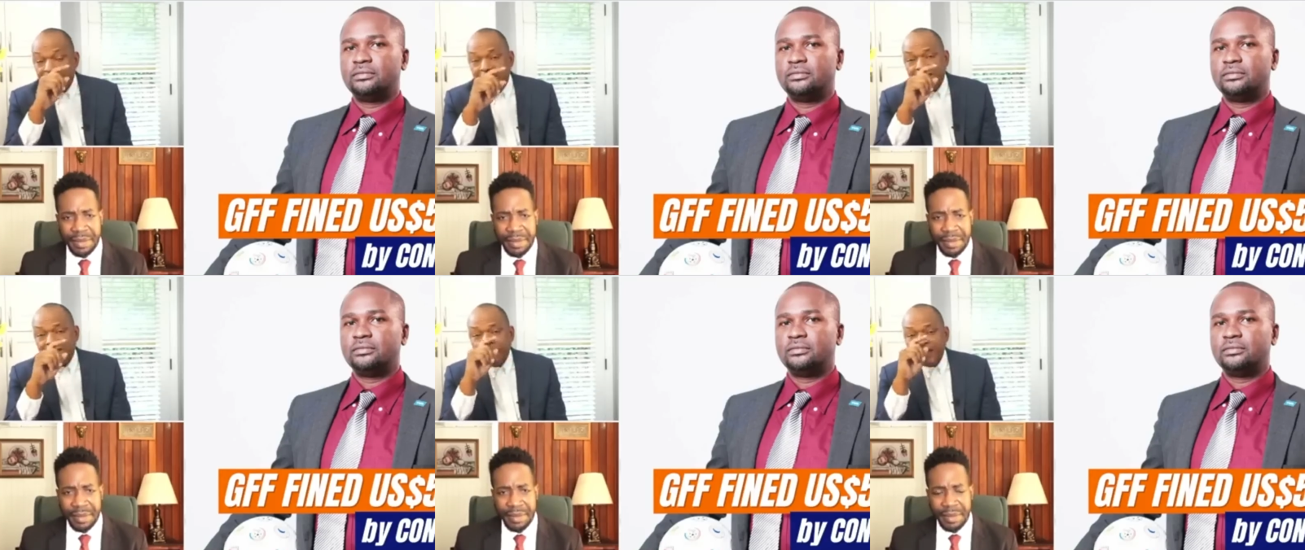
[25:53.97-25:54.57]

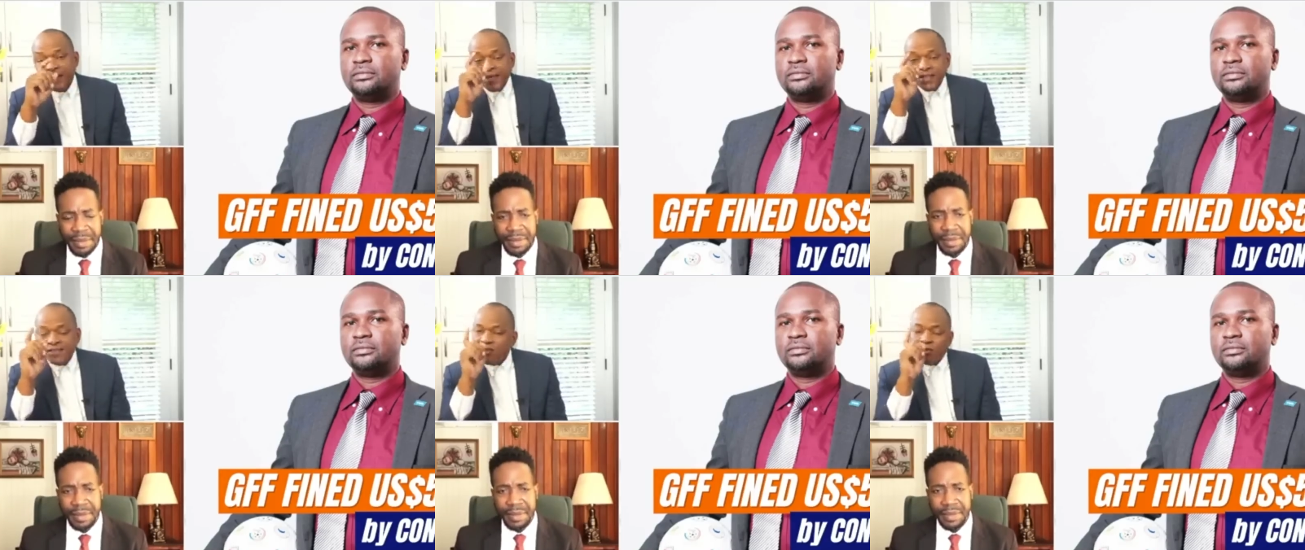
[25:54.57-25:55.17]
Speaker 1: there.
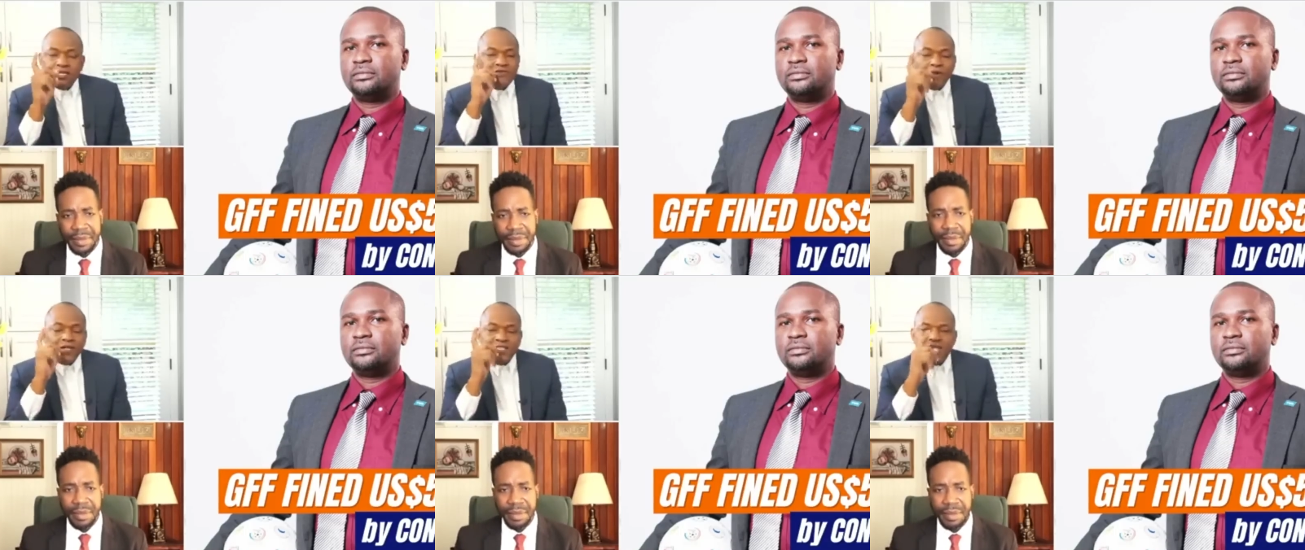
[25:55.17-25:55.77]
Is that the only focus on